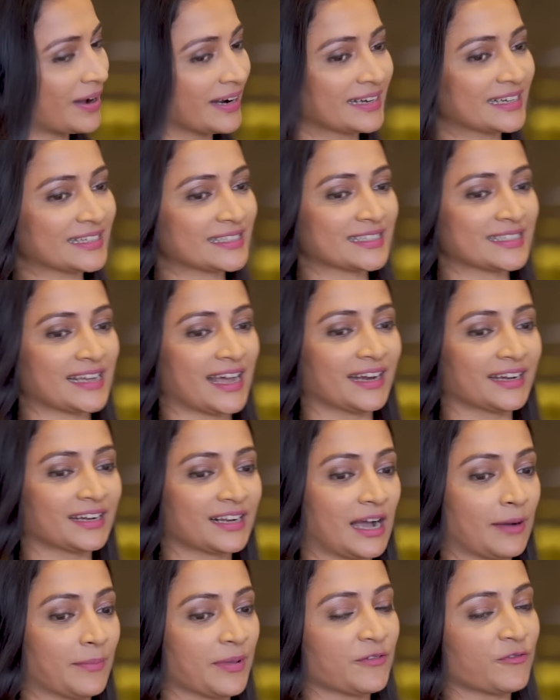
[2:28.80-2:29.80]

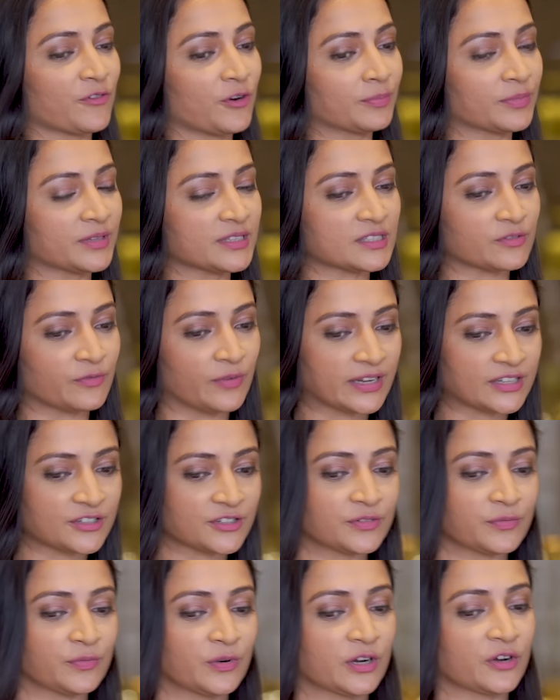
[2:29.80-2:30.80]
understand coming from this
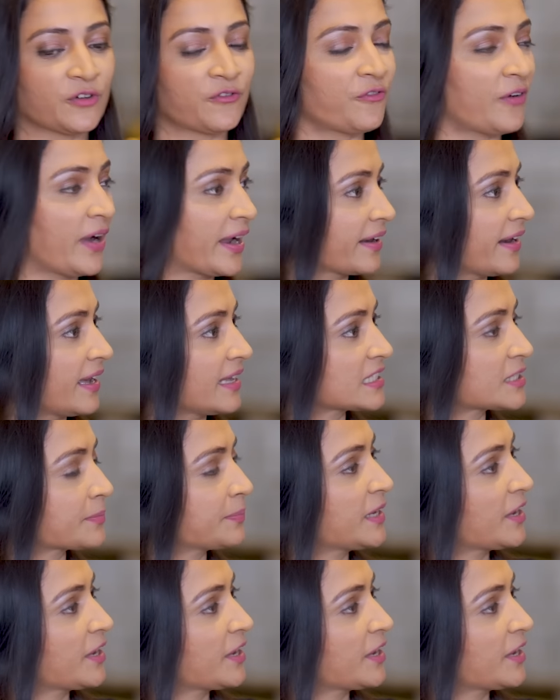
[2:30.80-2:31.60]
veteran world of finance,